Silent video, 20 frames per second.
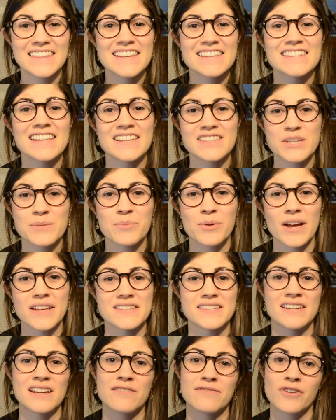This sets a
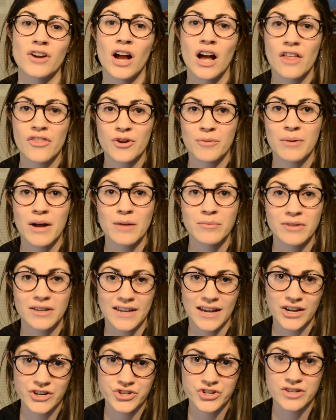precedent for other
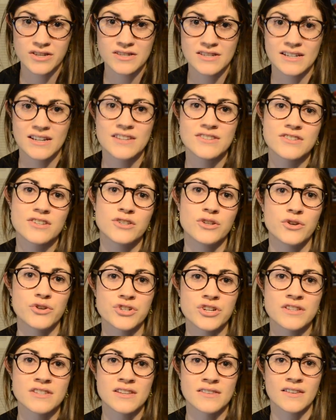publications and
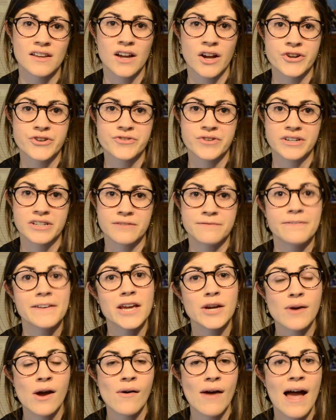institutions in the country to
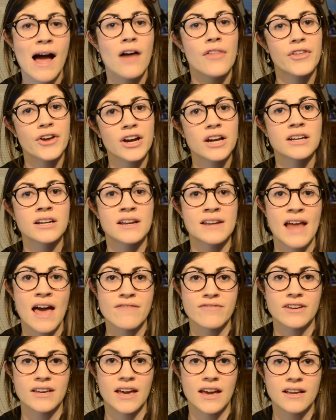figure out how they're going to
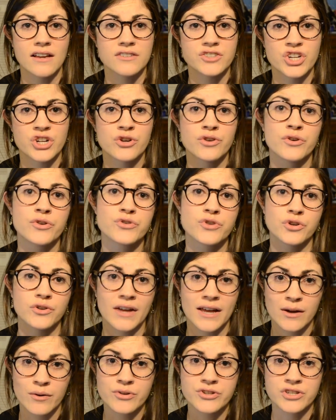navigate gender neutral
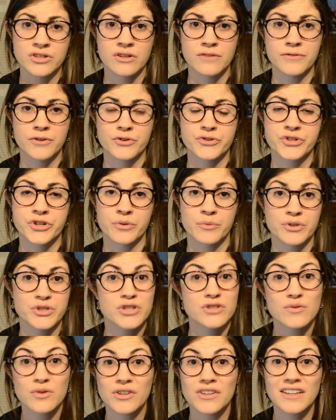language in the future,
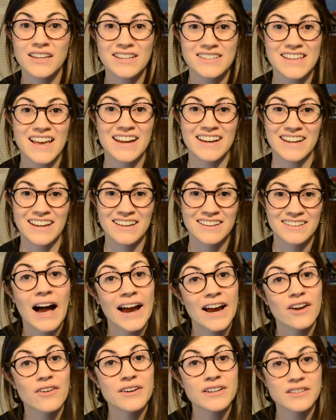which is really exciting.
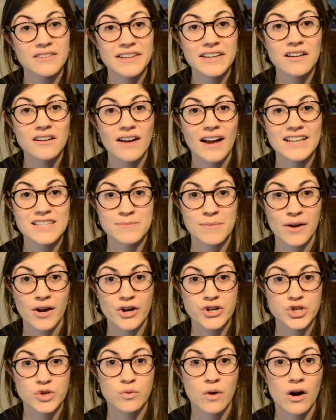Ireland legalized
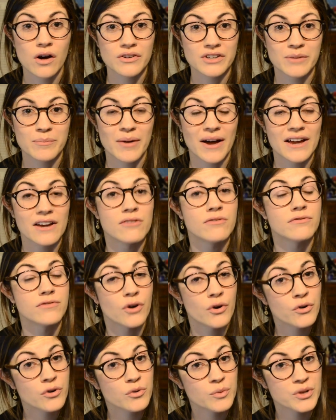marriage equality by a
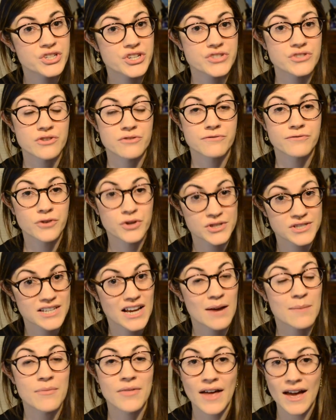vote, which is the first
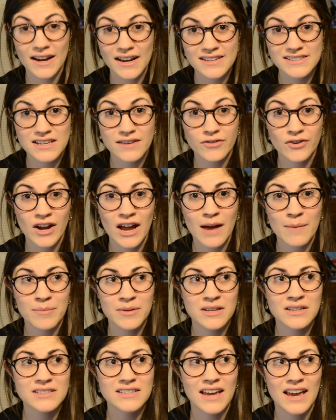time that has ever
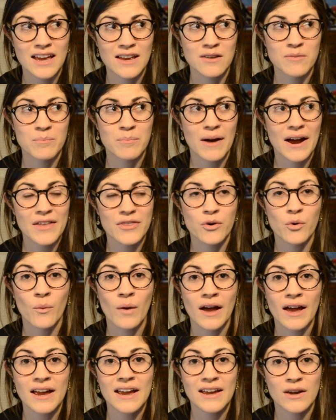happened, and by the
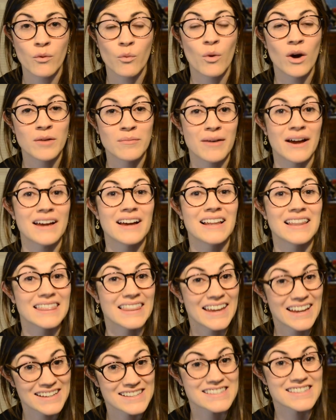way, it won by a
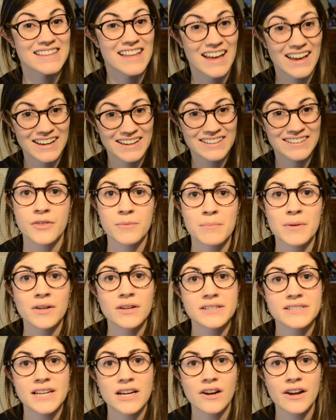landslide. The
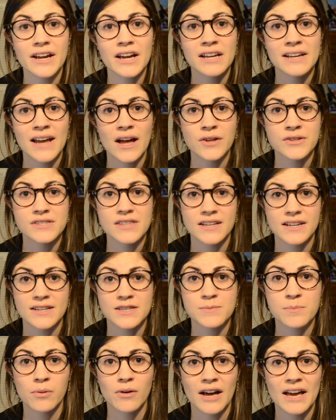military announced that
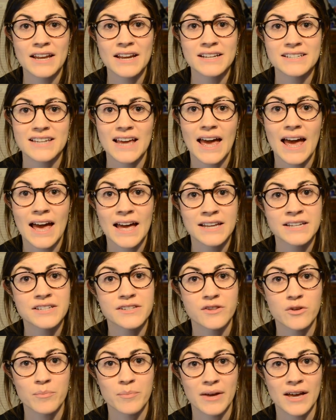it's planning to
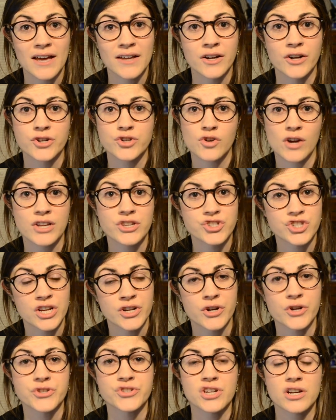end the ban on
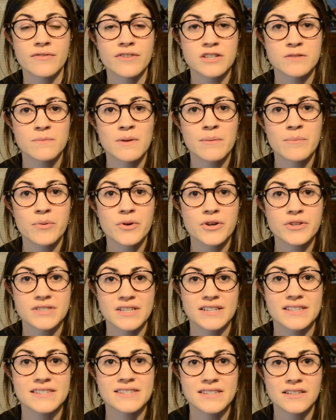transgender service
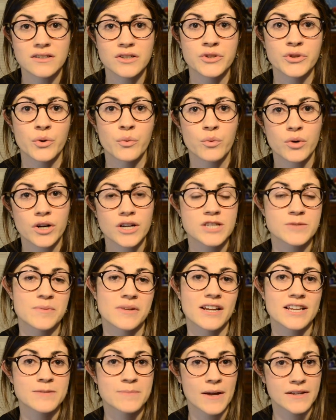members. It's still in the works,
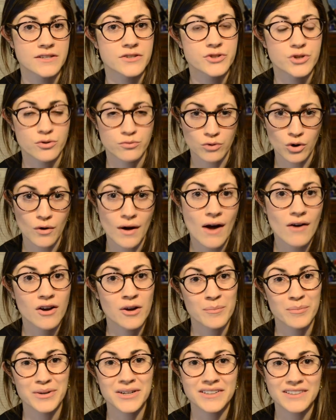but expected to roll
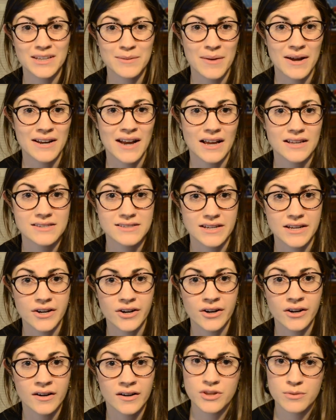out completely by next
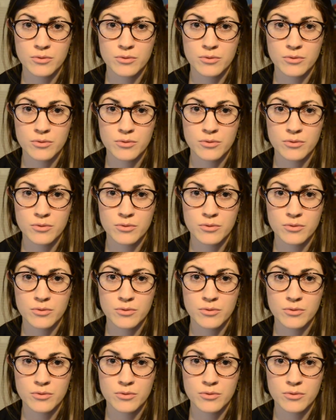year.